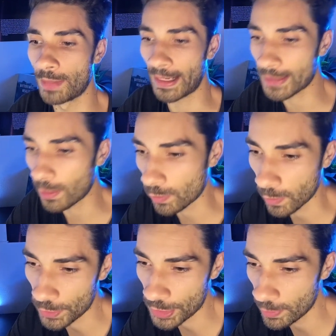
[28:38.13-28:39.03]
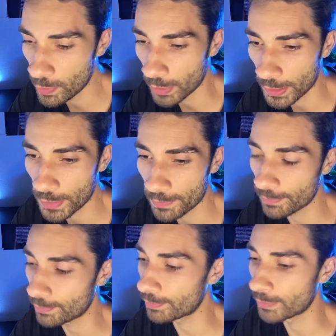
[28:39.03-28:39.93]
That's how close the moon was.
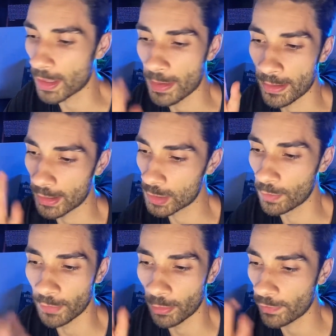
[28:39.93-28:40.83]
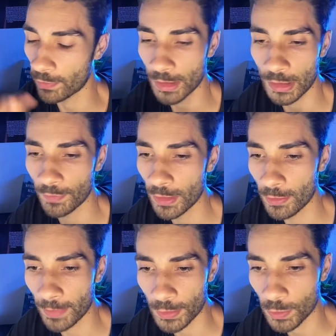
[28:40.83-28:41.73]
And it's moving away from us every year,
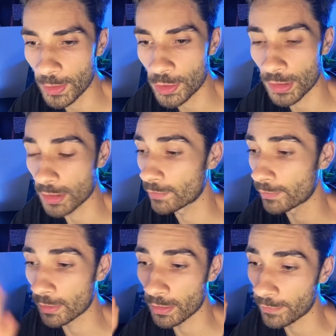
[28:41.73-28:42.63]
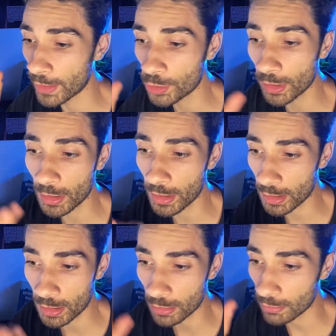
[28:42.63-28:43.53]
about 2 inches. And eventually, in the
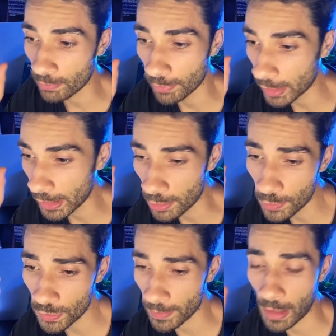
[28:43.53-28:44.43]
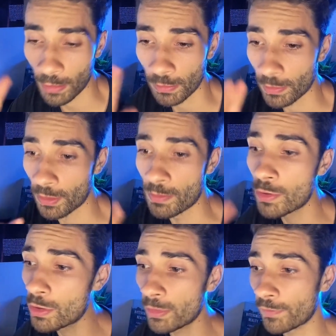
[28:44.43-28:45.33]
next billion years from now, the
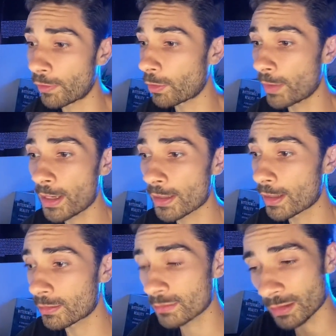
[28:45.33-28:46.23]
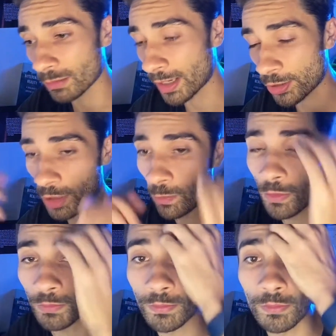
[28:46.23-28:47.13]
moon will be far away that it actually
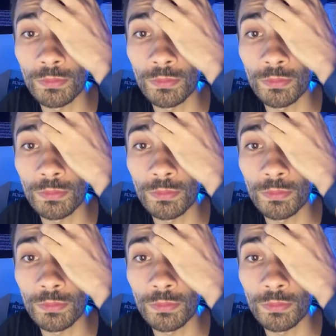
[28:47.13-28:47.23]
won't